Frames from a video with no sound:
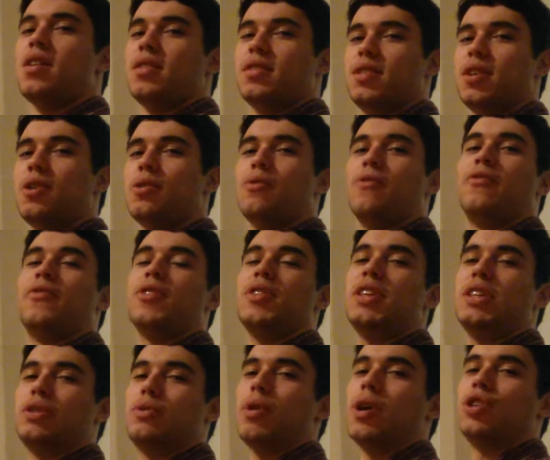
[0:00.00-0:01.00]
So, for
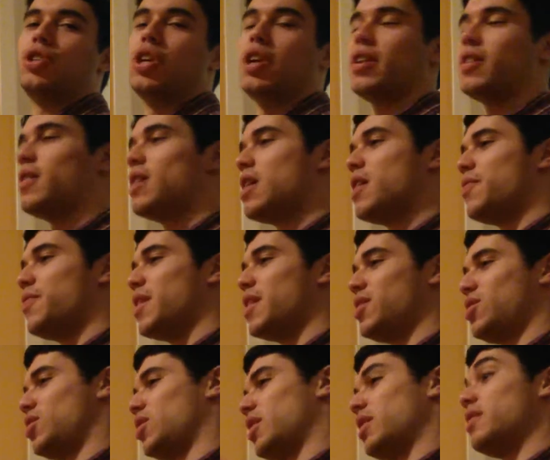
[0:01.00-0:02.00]
this question,
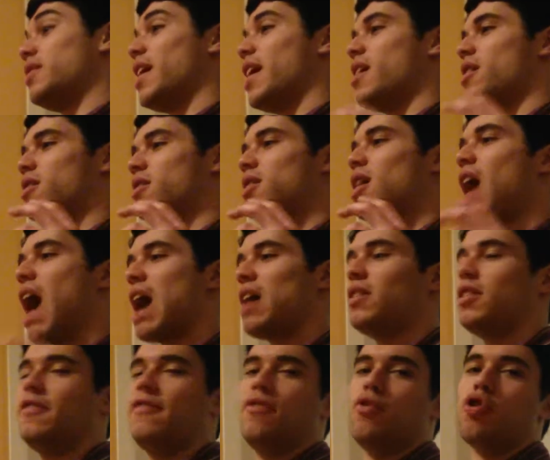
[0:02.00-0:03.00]
they are
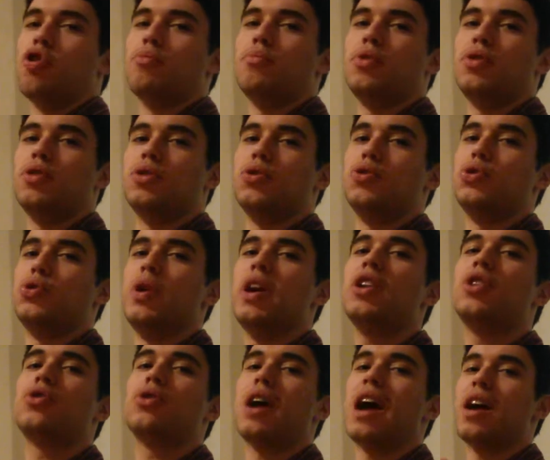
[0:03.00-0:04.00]
entirely formed due to
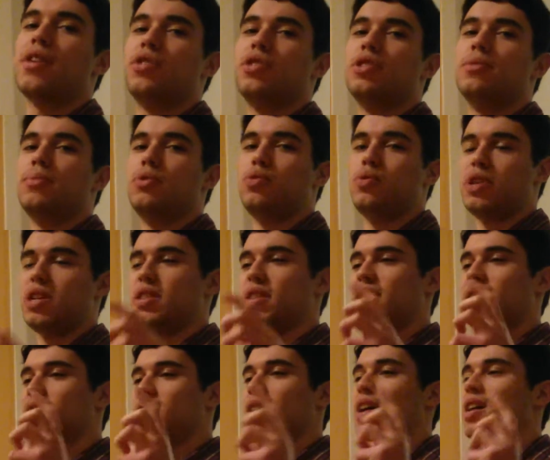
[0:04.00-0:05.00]
interactions between the
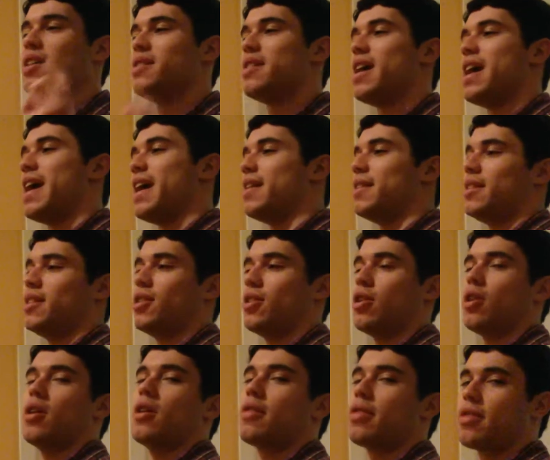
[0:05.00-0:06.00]
sun and the
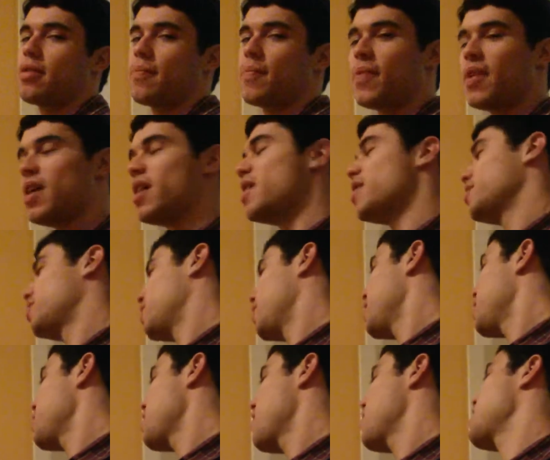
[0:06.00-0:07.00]
earth. So
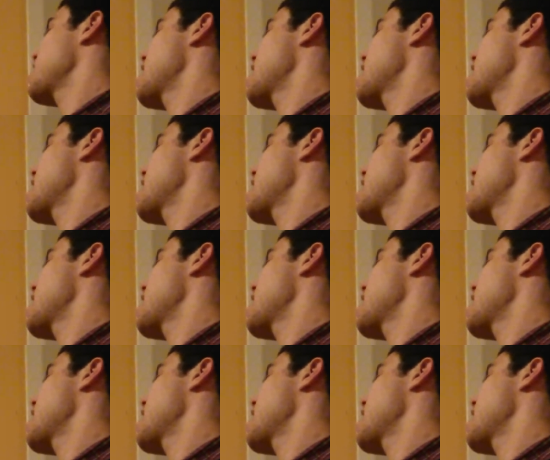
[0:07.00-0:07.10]
here we have